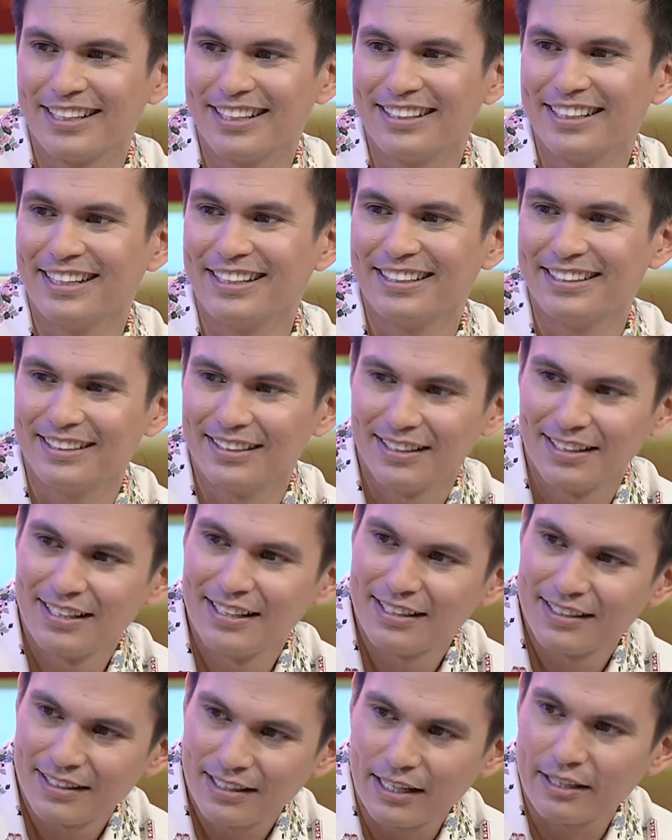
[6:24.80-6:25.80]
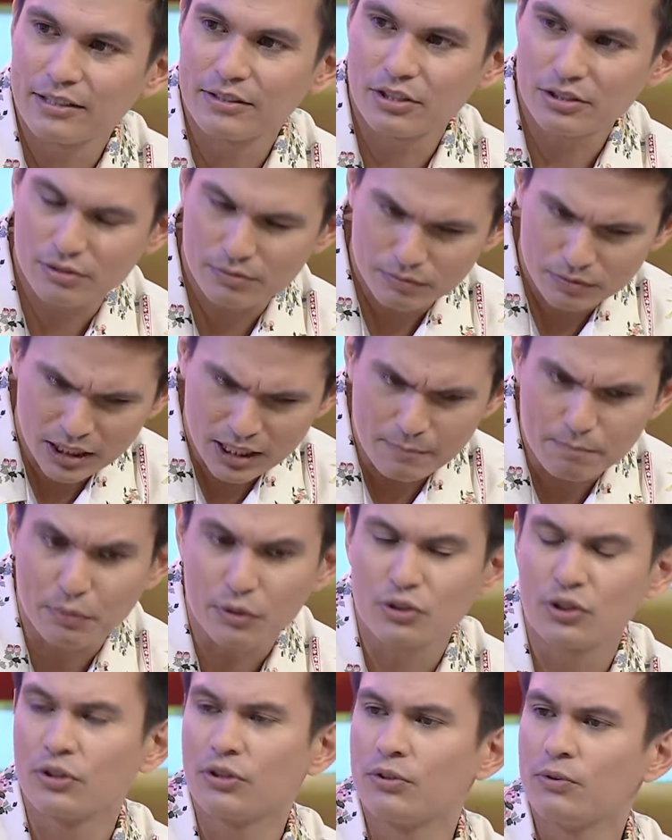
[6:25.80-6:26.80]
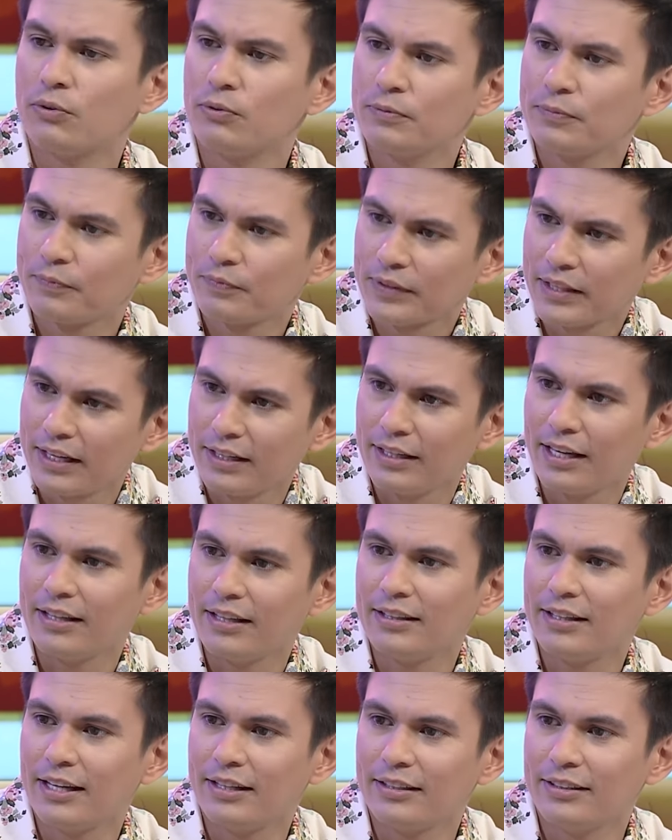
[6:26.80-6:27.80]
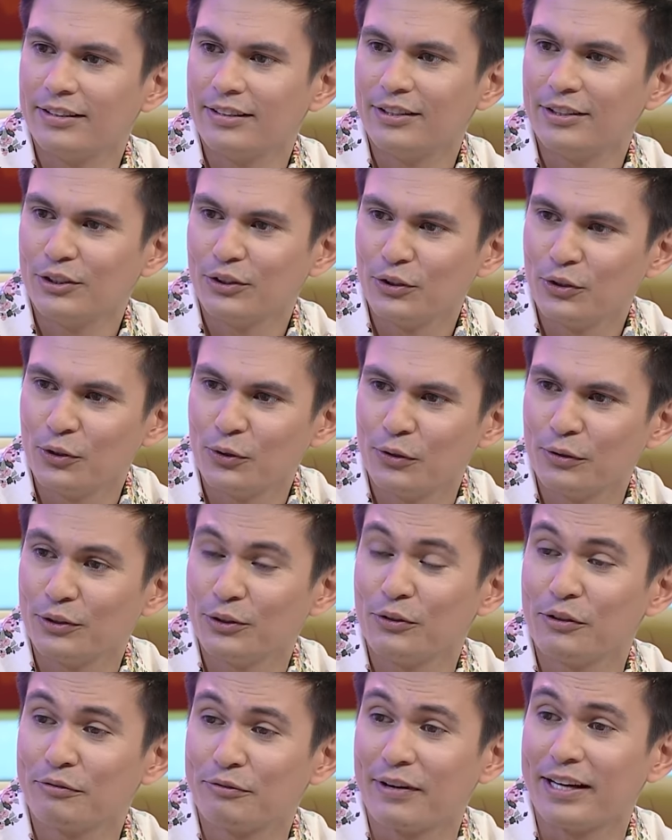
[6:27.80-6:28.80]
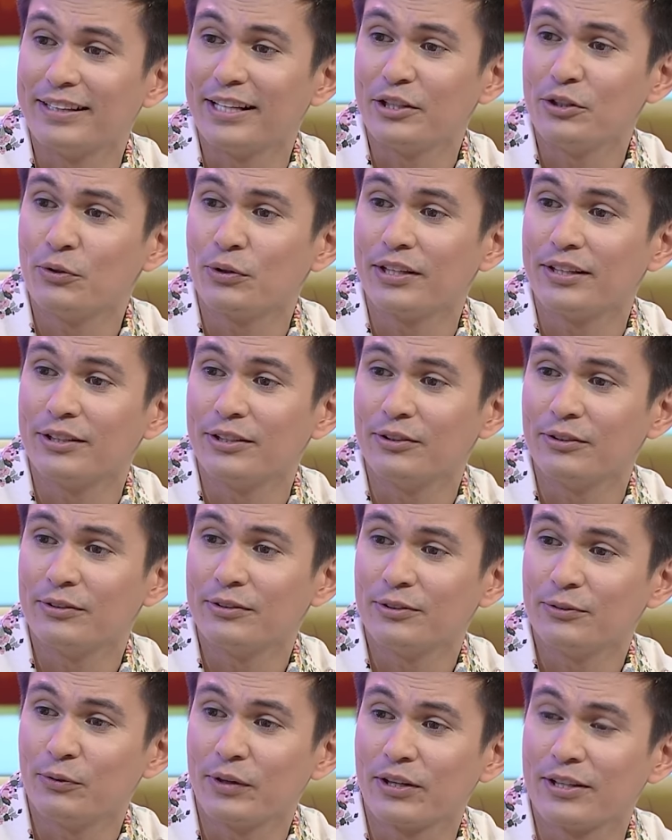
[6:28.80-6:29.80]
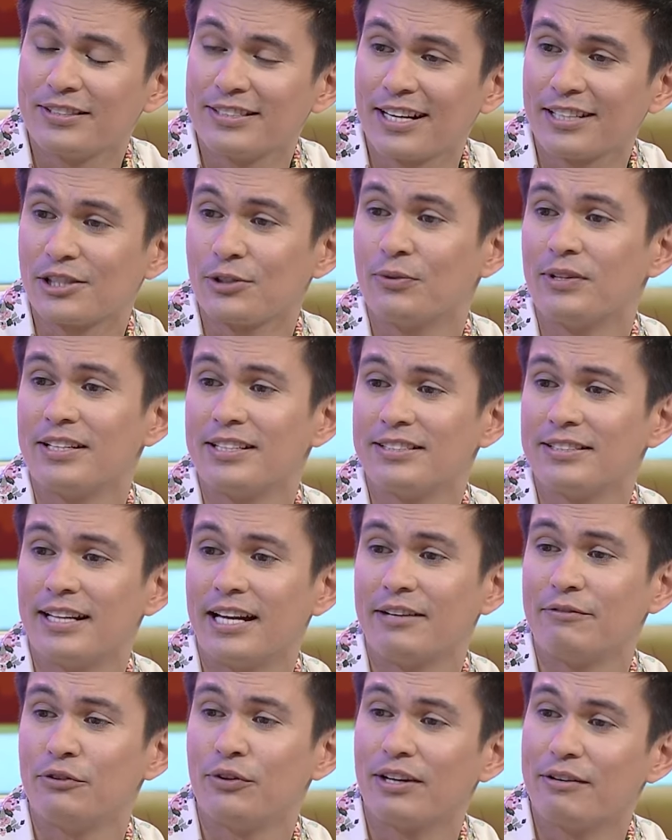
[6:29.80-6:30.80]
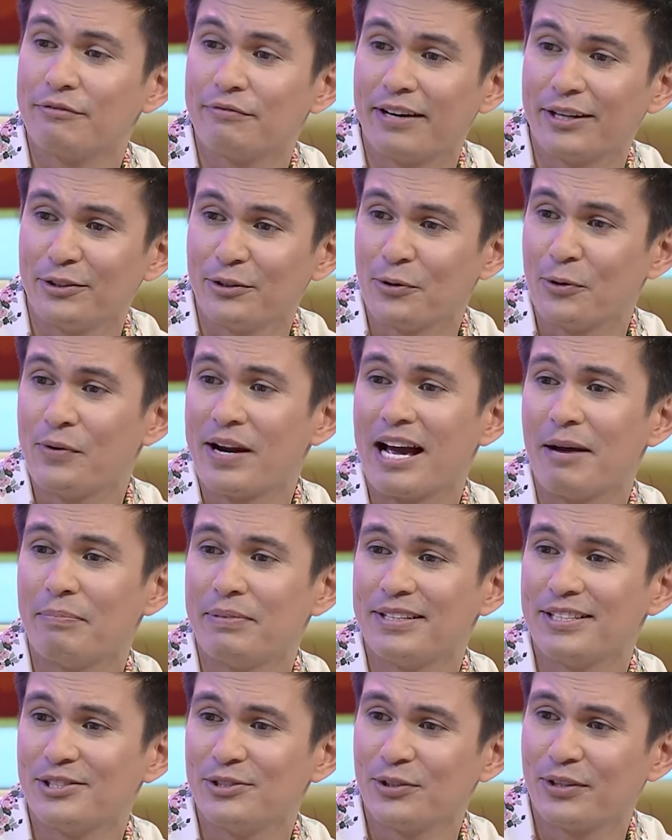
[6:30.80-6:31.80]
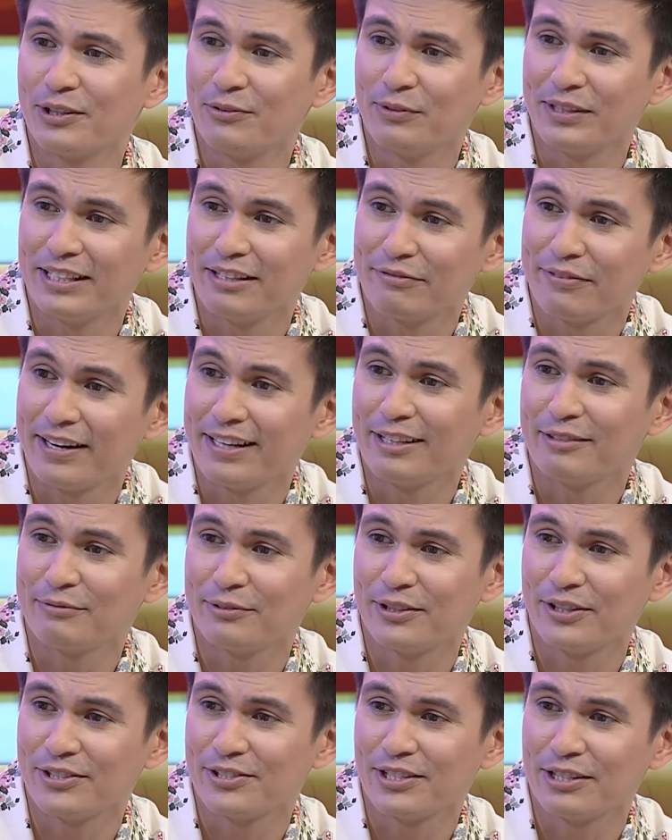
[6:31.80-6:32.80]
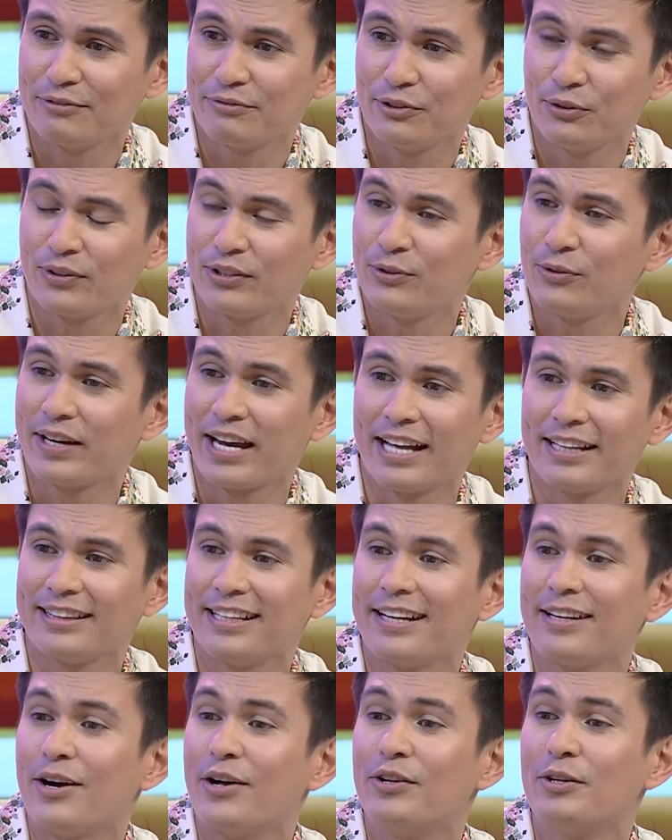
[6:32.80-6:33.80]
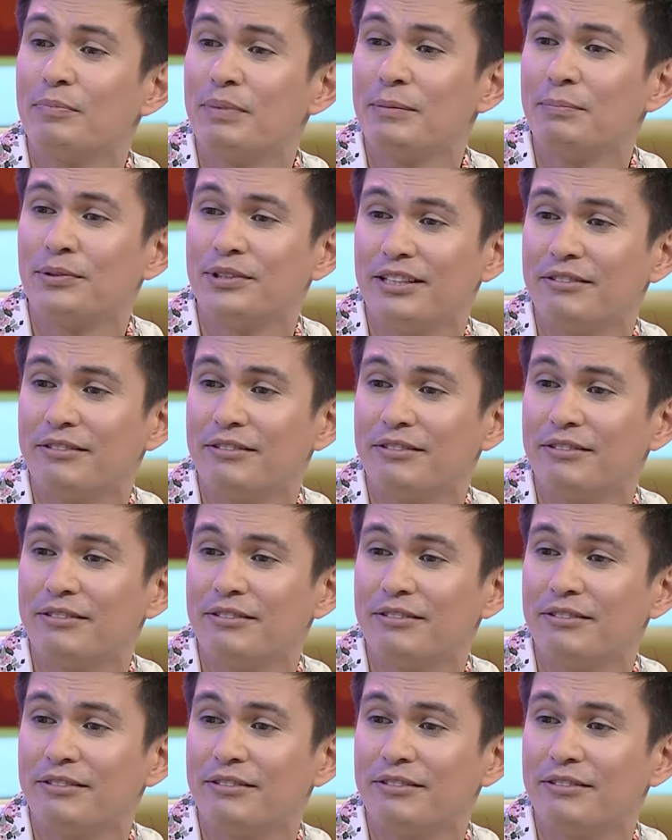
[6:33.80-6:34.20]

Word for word: and and and just keep pushing through, and and and you'll you'll find that you can recontextualize life. You can find your own happiness. You can redefine it for yourself. You you can't let other people